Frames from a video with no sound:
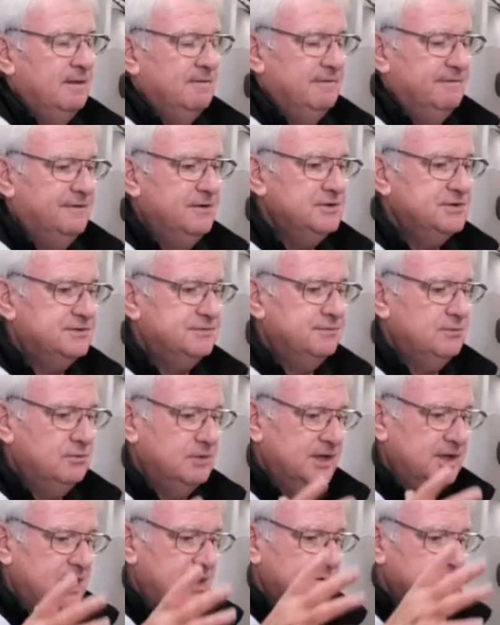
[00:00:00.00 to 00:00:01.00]
First of all,
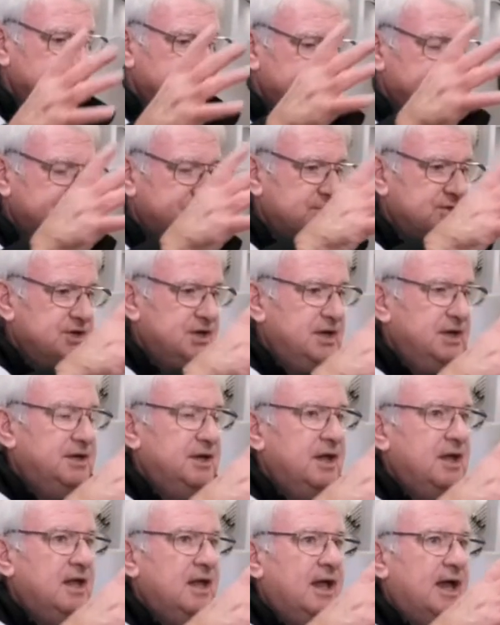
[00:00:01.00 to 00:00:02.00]
they go into the
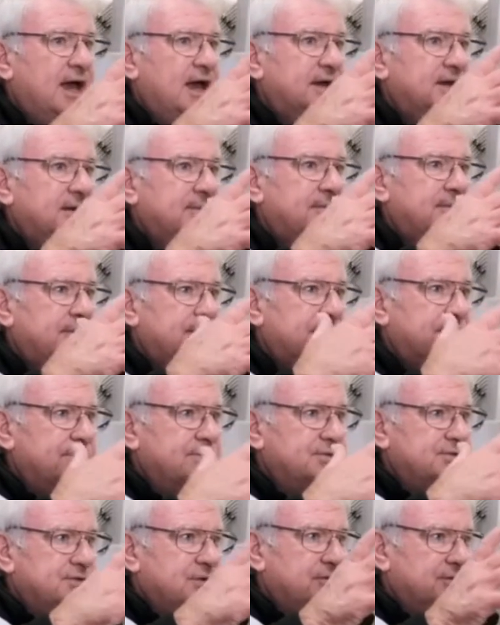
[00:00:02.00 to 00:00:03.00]
machine, and
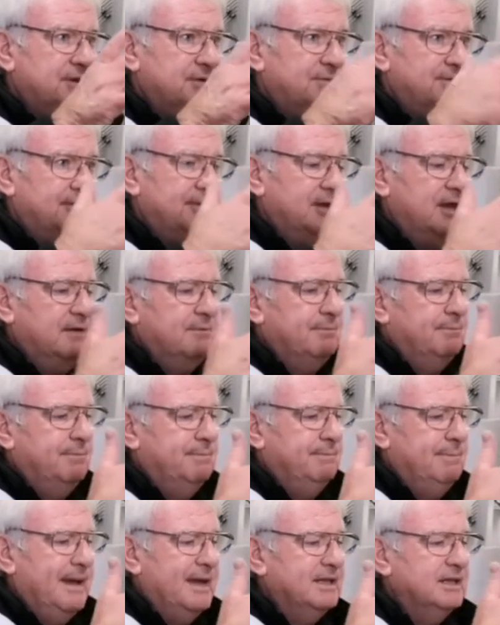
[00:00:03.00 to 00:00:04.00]
it's got like
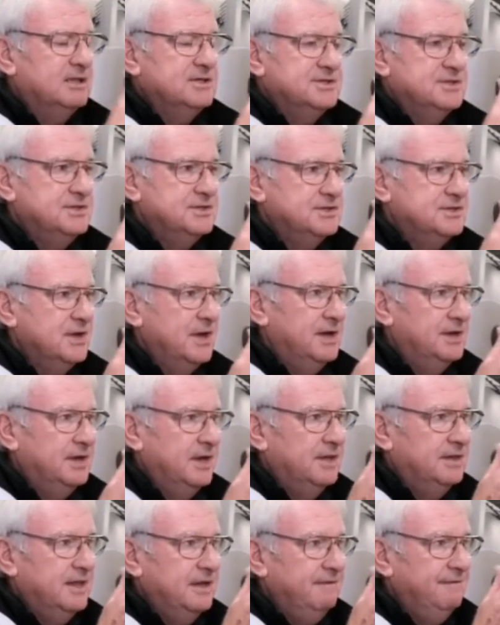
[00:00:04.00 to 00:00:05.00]
paddles inside,
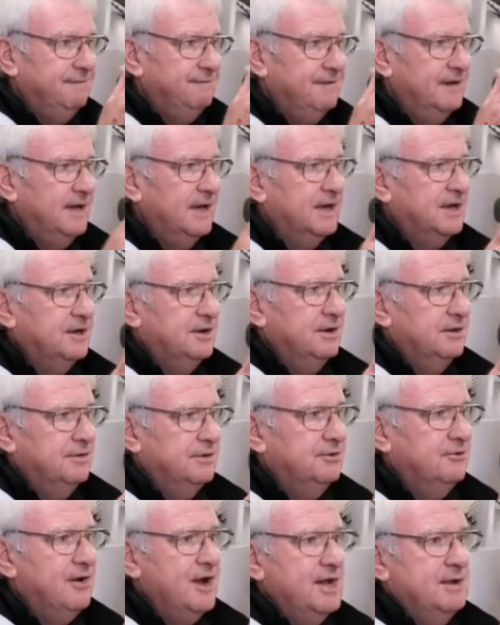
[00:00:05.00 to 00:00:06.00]
and they flick the
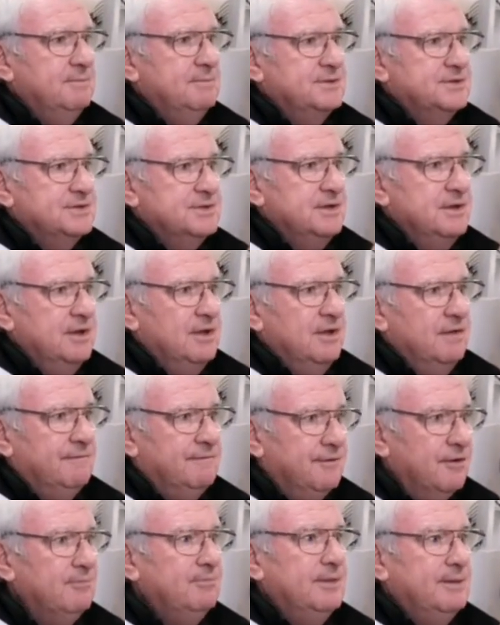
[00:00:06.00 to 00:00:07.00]
grapes
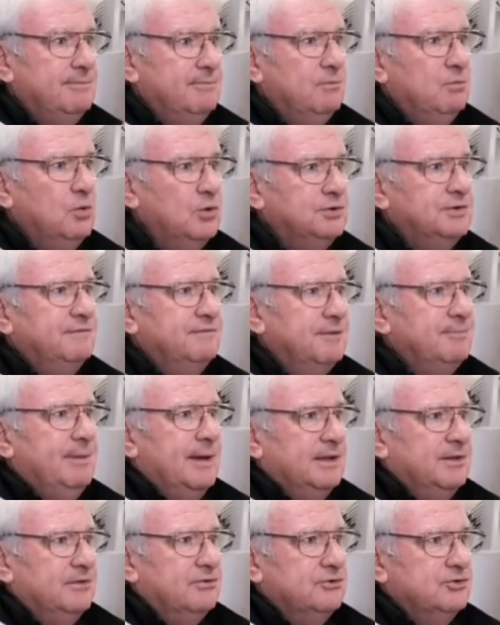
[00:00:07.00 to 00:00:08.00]
from the wood of the
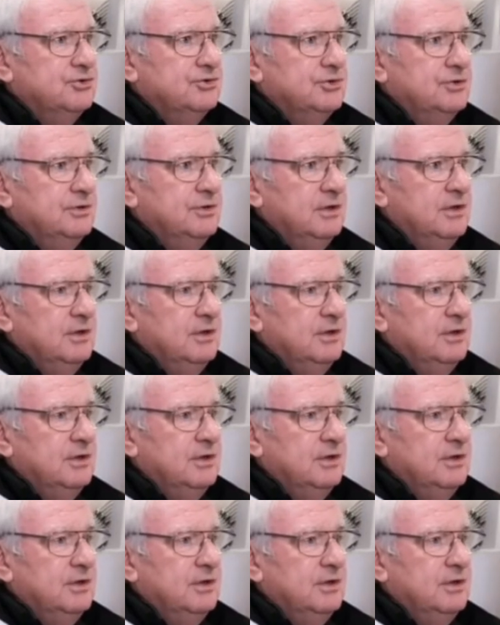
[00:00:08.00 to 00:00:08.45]
bunch,